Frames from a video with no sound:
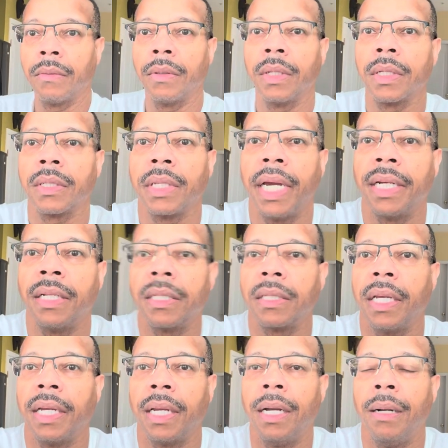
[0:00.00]
Let's tighten this
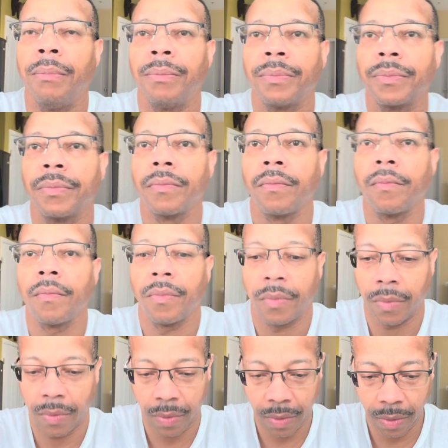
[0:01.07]
thing up.
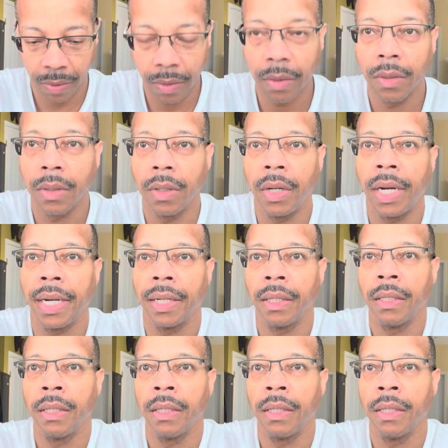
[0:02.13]
All right.